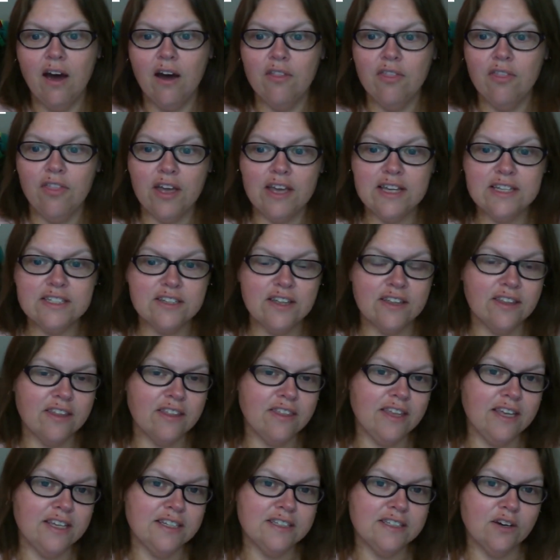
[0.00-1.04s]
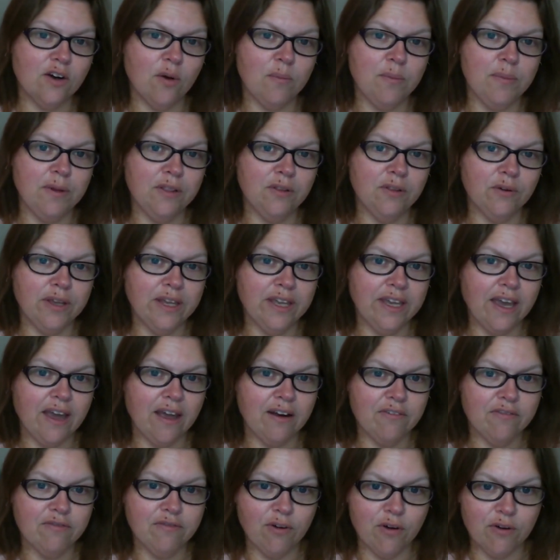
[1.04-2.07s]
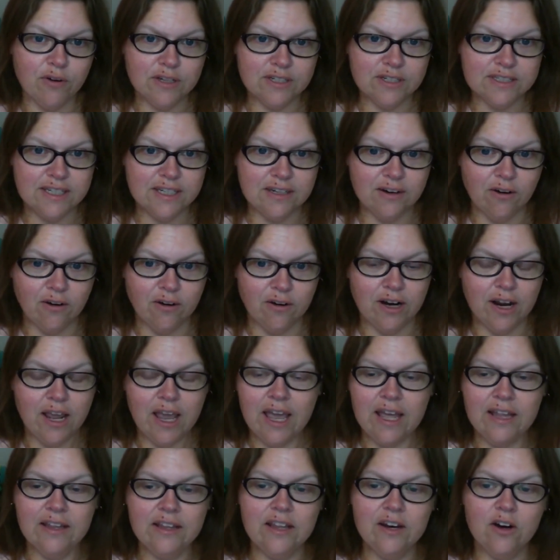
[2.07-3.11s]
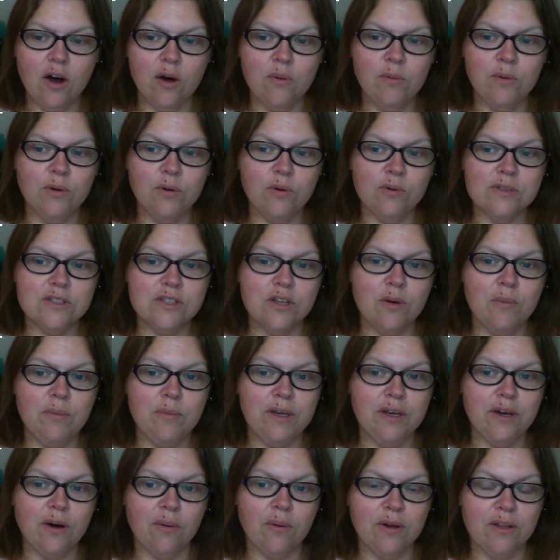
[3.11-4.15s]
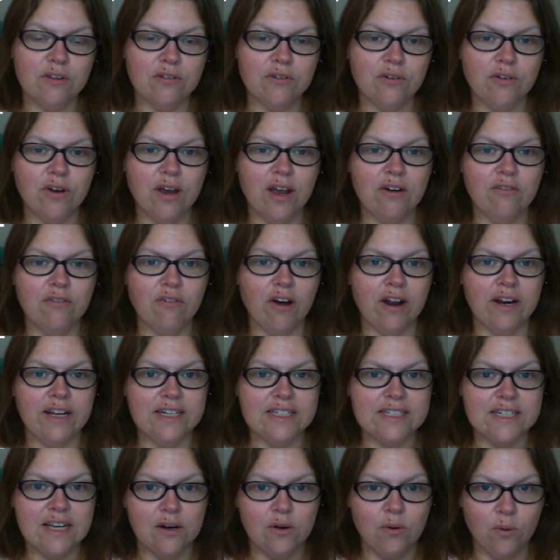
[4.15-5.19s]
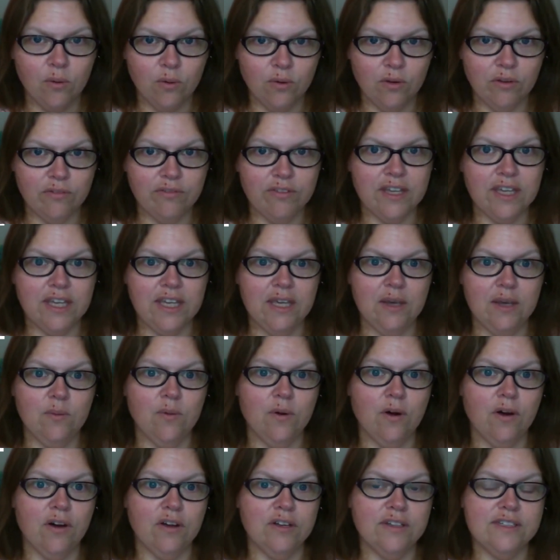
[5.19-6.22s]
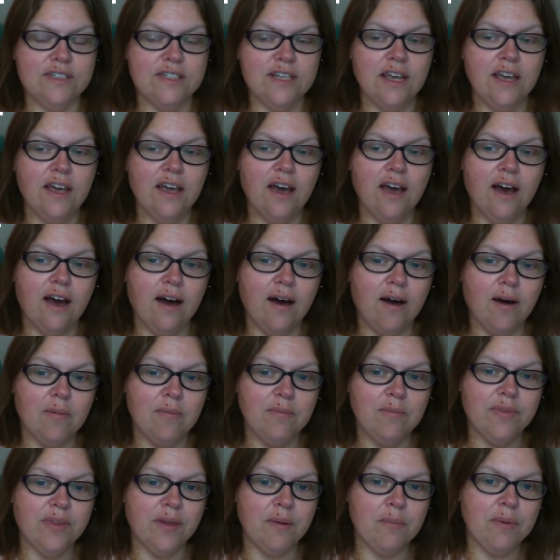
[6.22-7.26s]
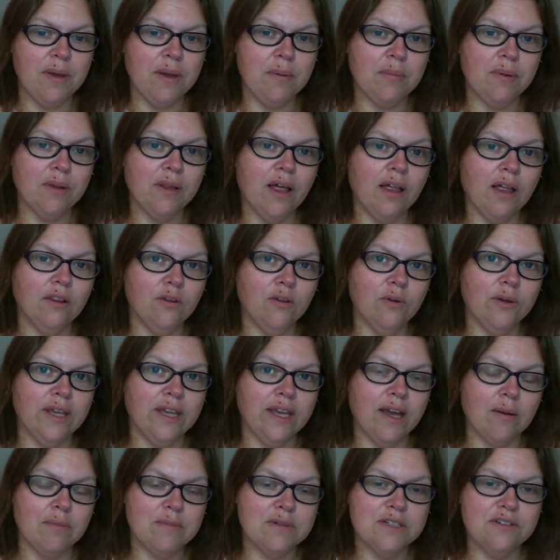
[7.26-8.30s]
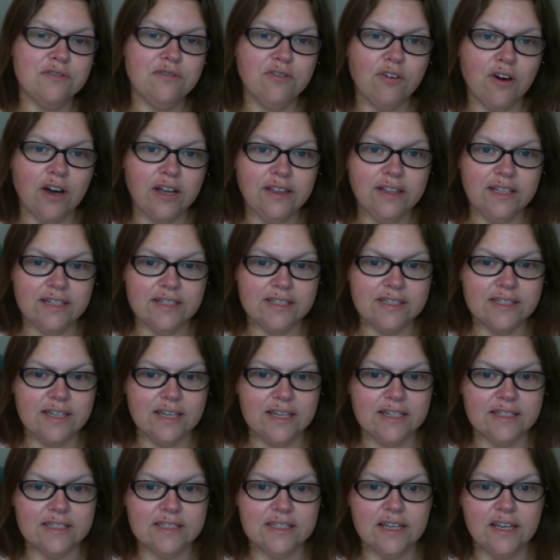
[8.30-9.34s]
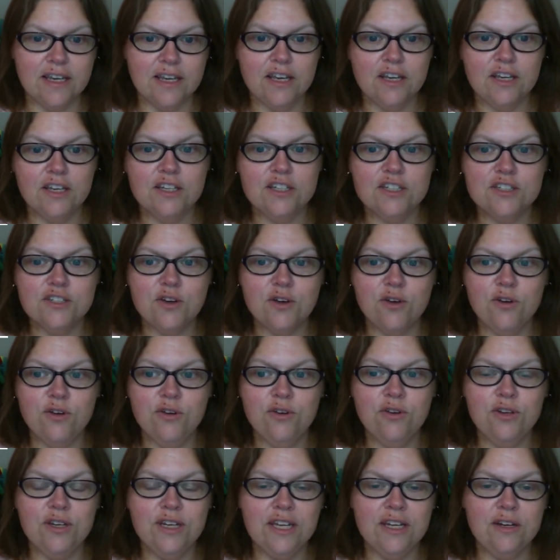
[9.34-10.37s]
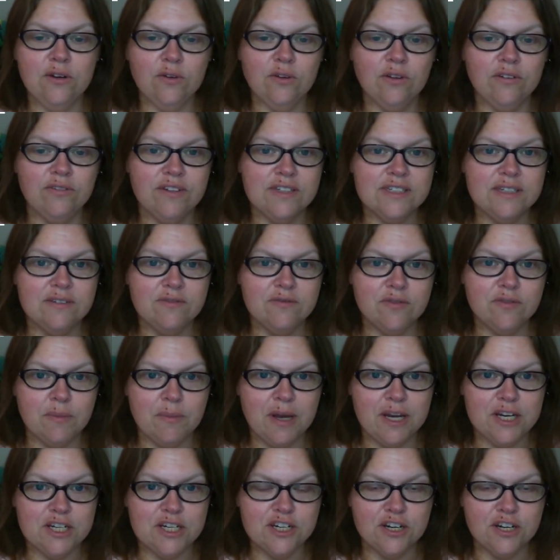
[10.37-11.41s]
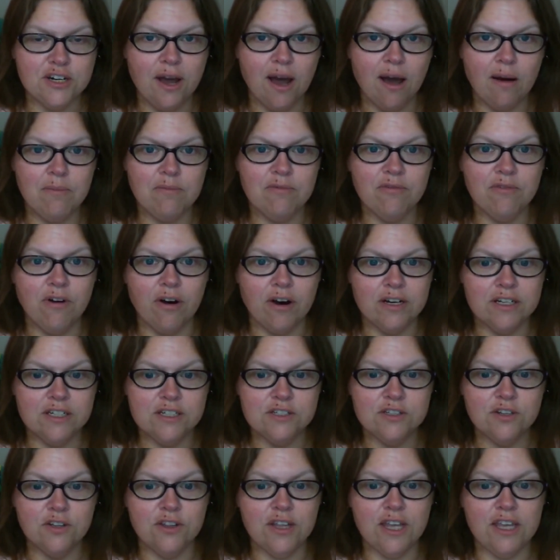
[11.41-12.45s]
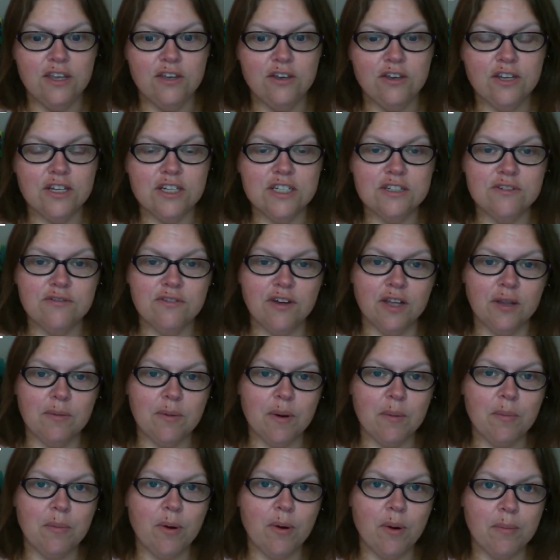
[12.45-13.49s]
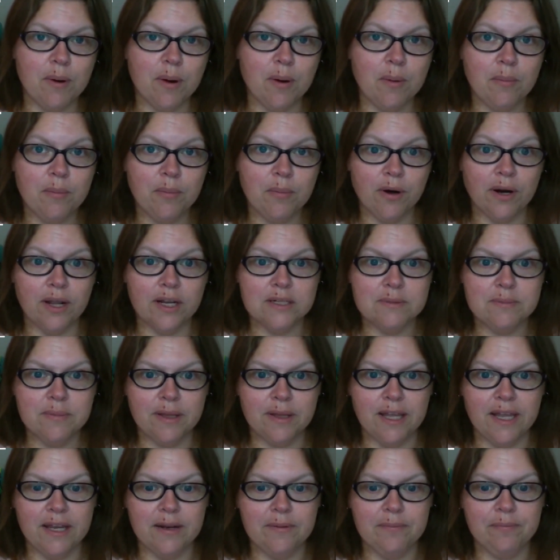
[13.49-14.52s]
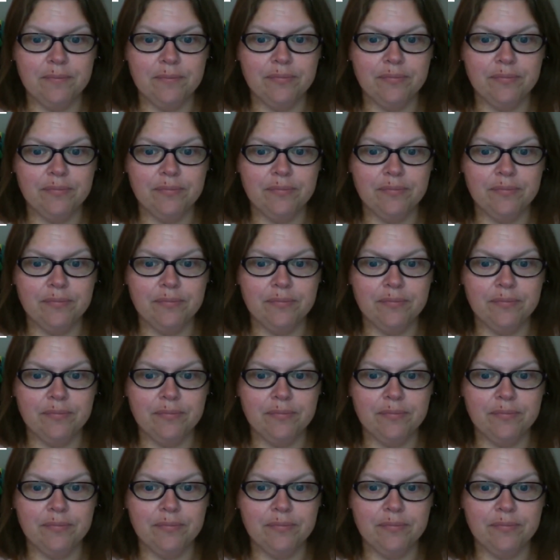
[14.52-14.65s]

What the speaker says: Those are the things that I'll be looking at, focusing on. And then I would also be going through and writing down all of the keywords that people are looking up to find these things. So you need all of this information up front so that you can develop a proper product plan.